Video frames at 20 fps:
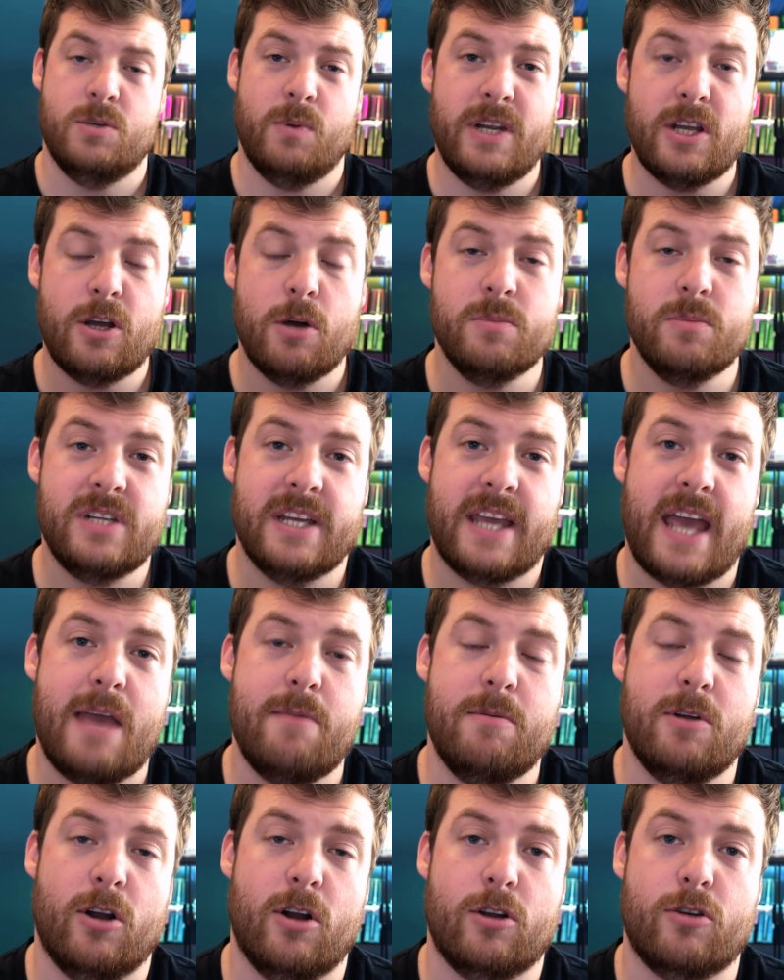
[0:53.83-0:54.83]
So when it comes to
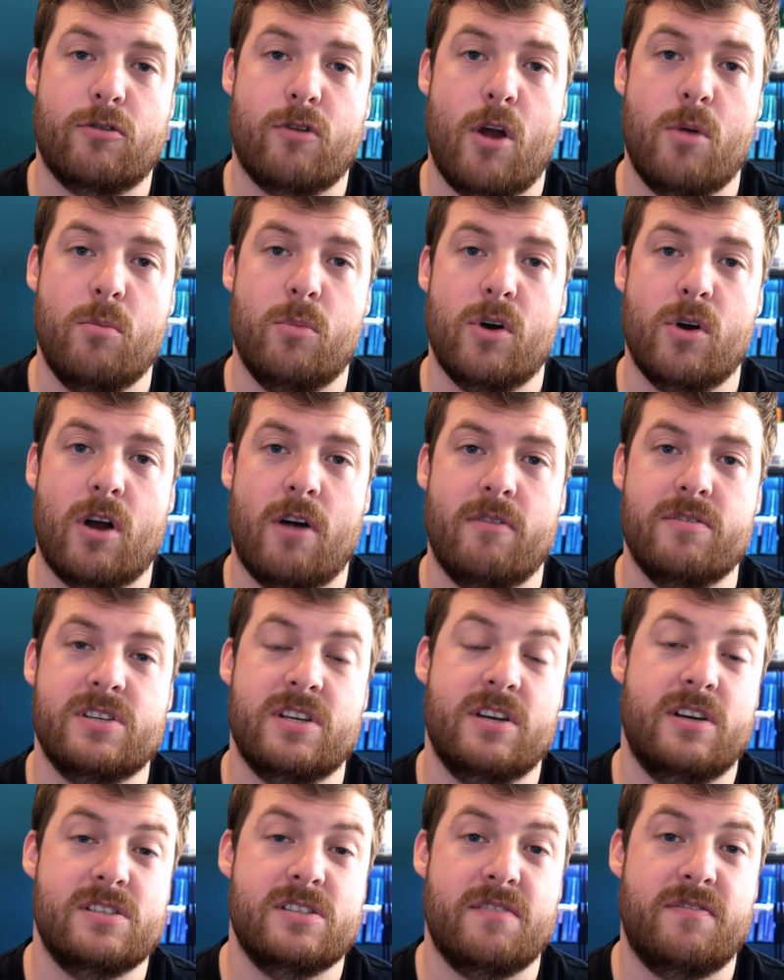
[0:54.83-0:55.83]
gaming on a Chromebook,
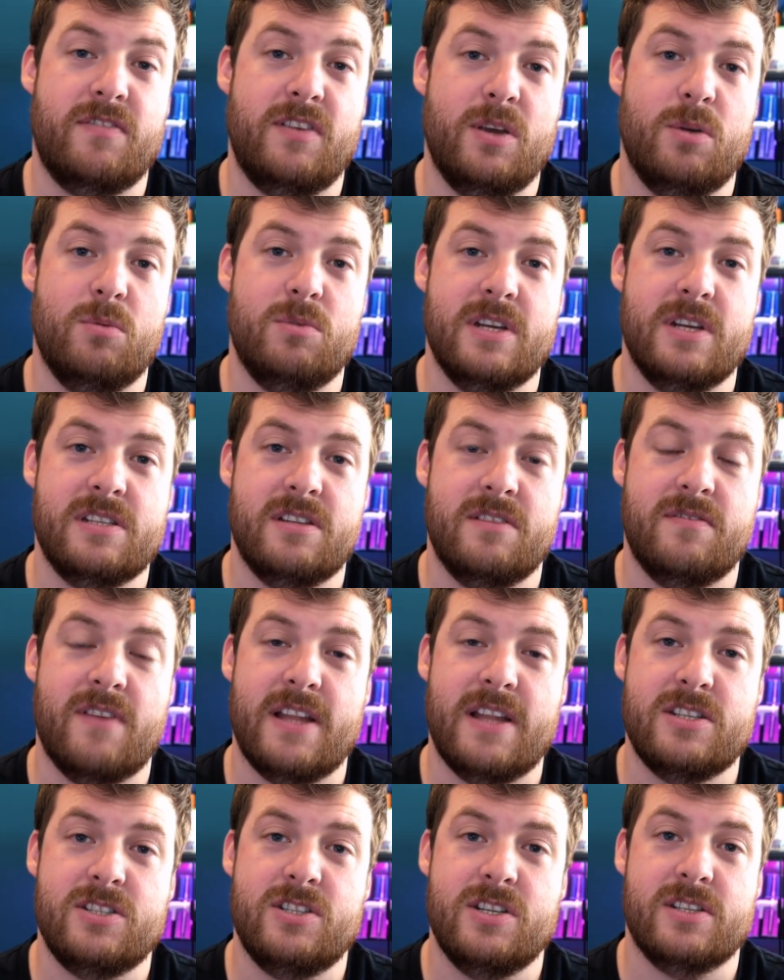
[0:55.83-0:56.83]
obviously there's a few
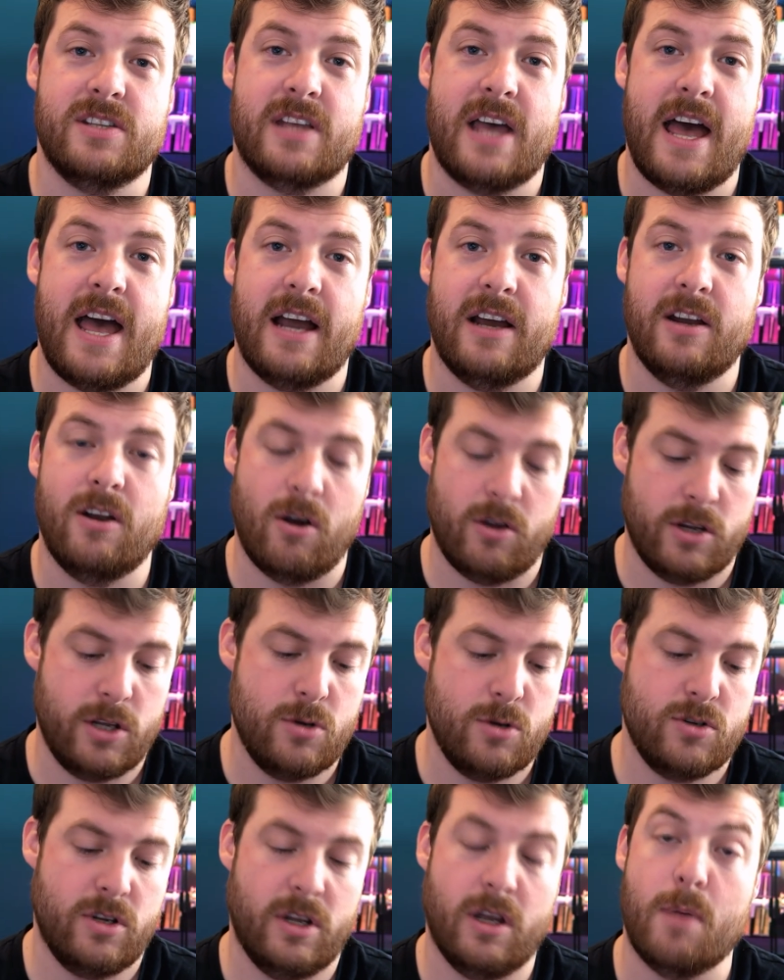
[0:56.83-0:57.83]
disadvantages there. They're not
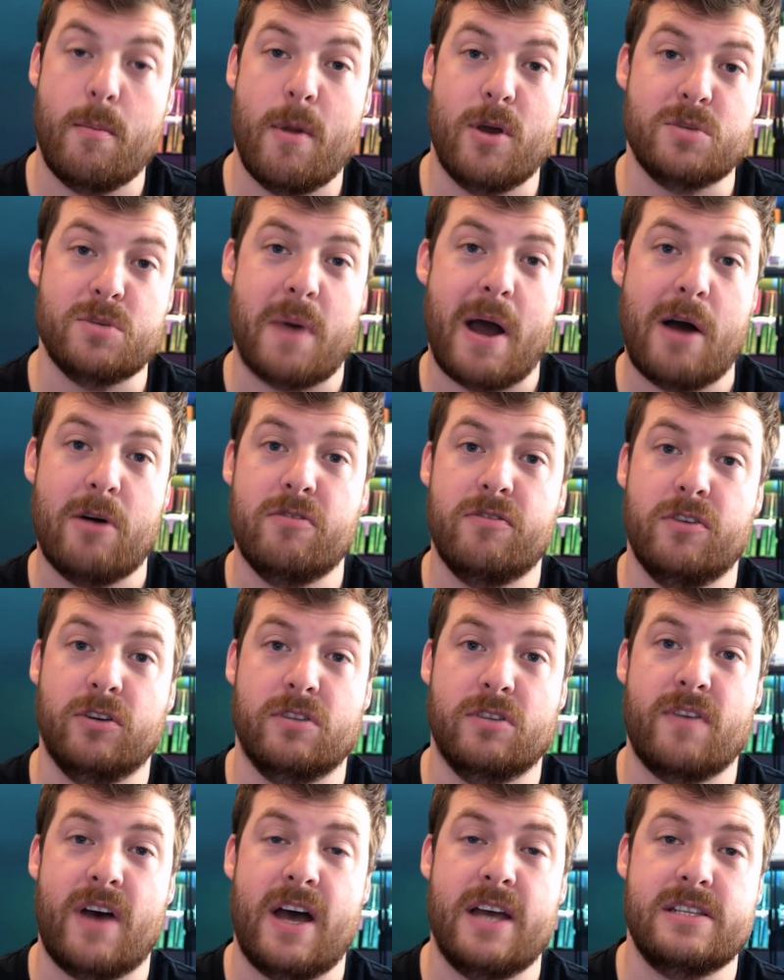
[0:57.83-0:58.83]
usually the most powerful
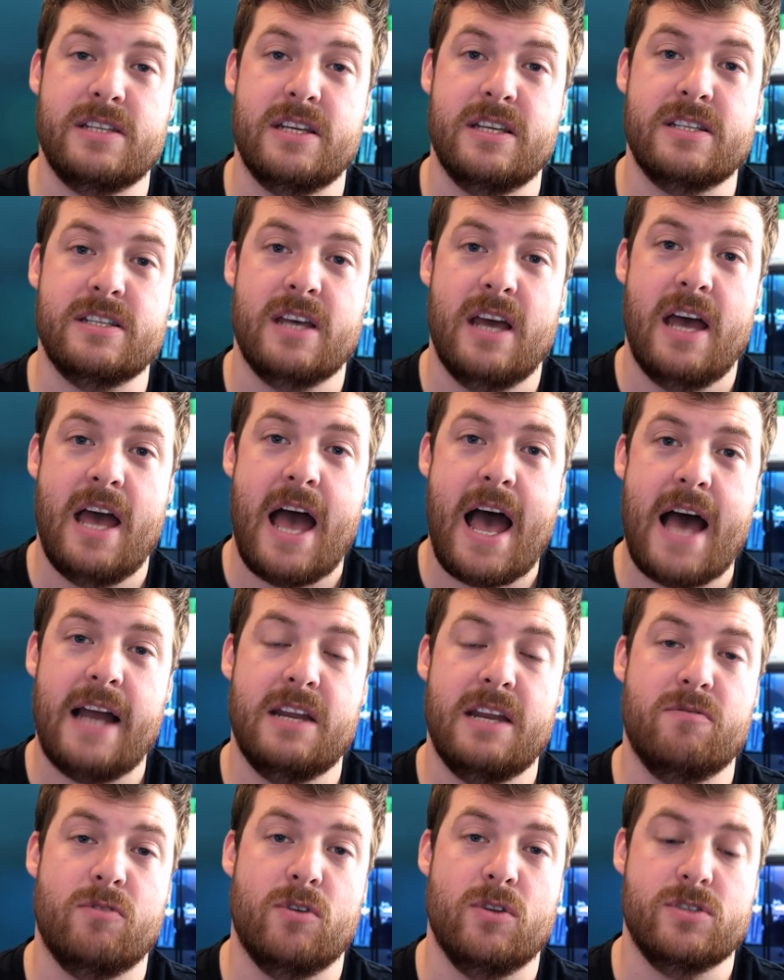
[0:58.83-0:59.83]
devices,
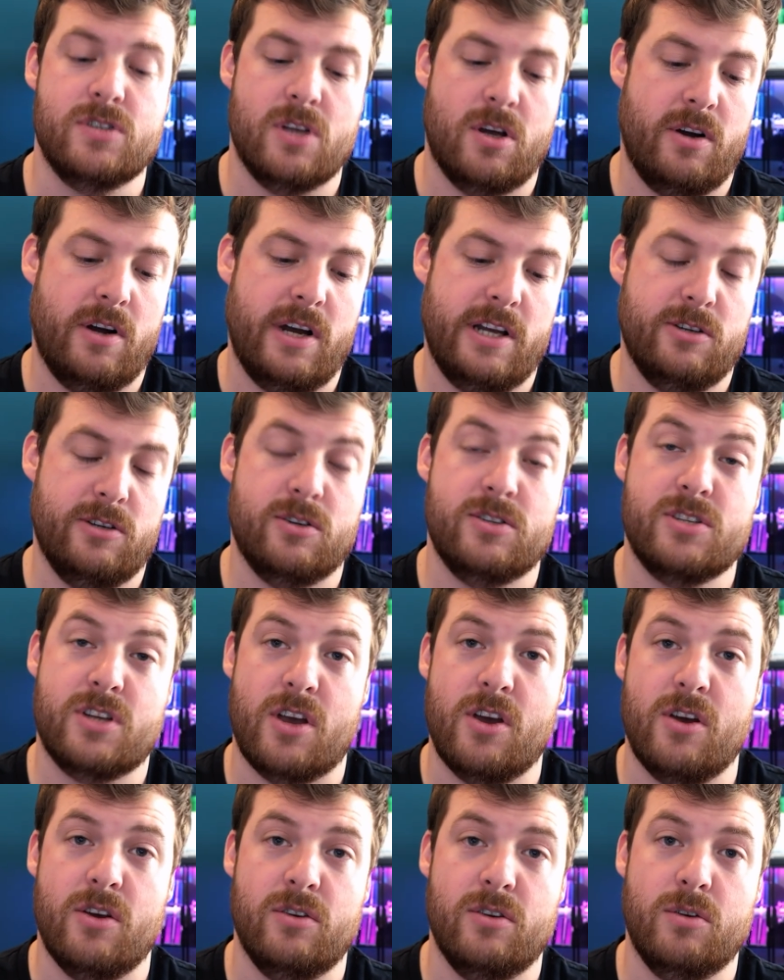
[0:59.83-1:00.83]
and it runs on Linux
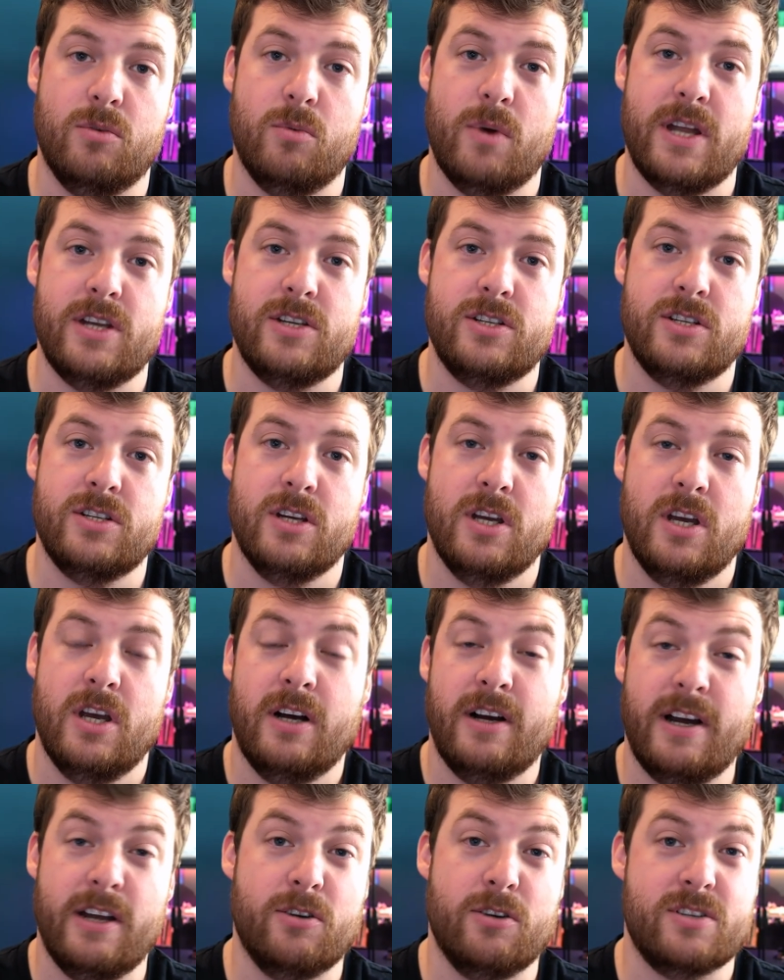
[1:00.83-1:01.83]
kernel, which
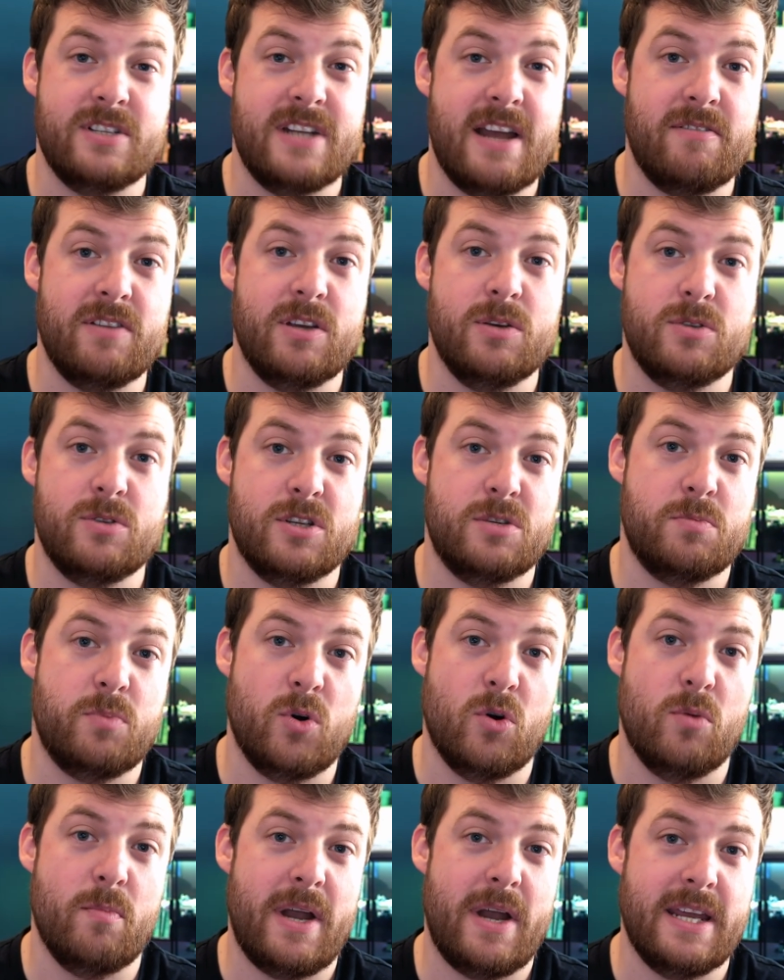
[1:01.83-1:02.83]
Linux never used to
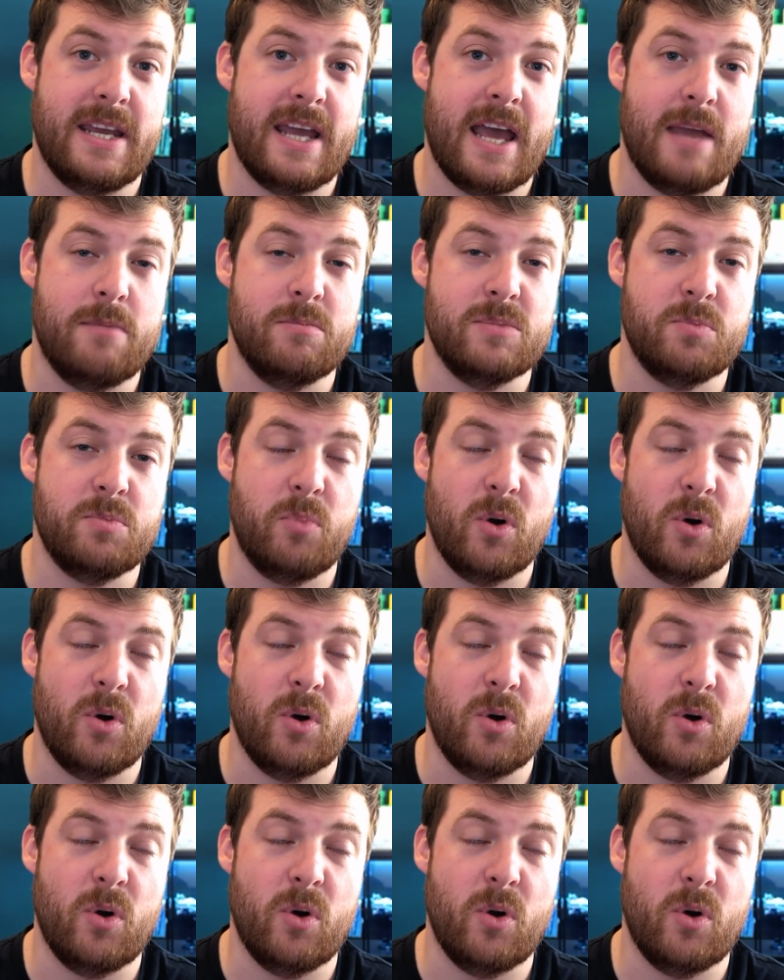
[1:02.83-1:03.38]
support many games,